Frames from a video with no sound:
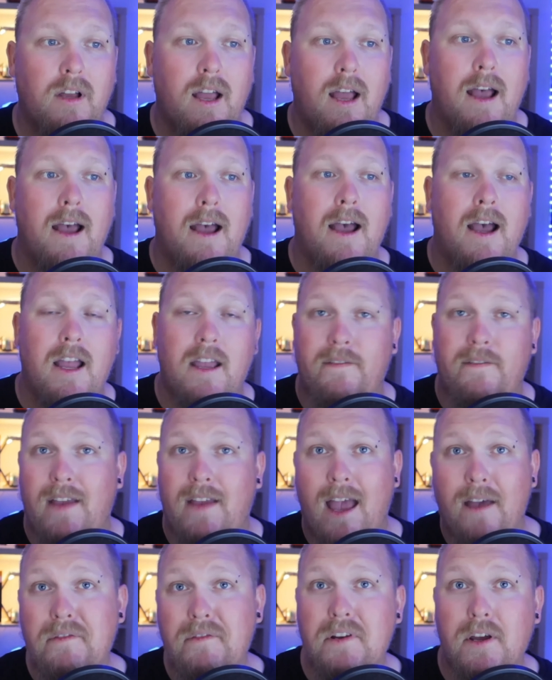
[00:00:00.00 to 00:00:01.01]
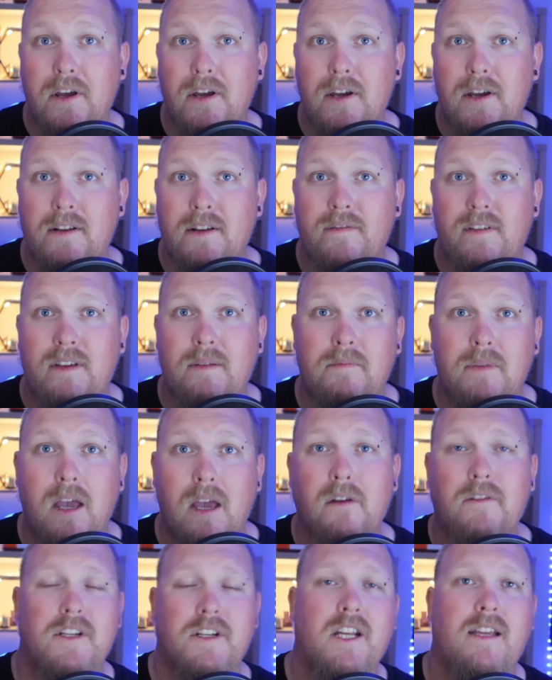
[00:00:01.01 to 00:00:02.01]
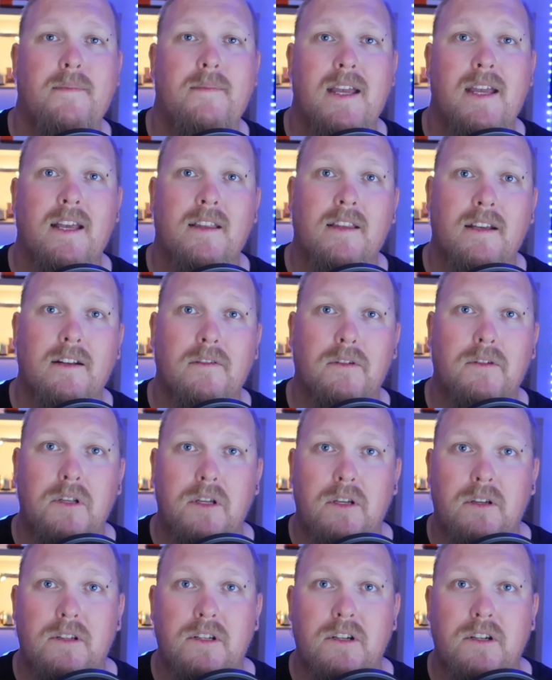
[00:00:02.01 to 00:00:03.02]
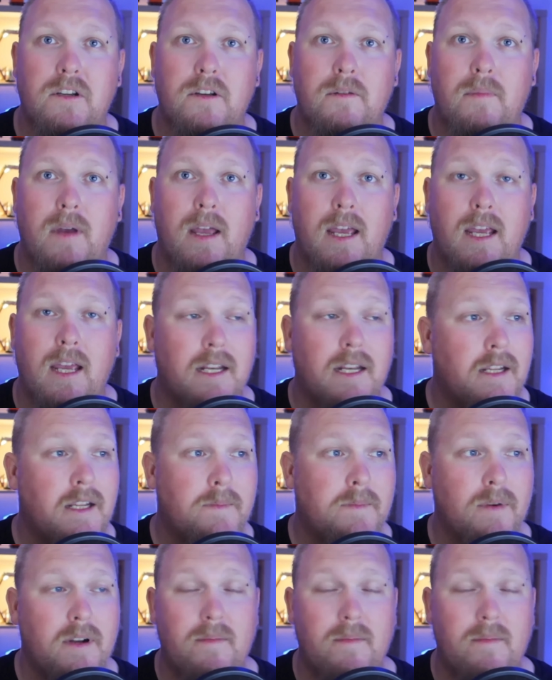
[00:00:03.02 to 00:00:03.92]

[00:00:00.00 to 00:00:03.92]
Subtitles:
If you haven't heard of him, go and check him out there on YouTube, and he's pretty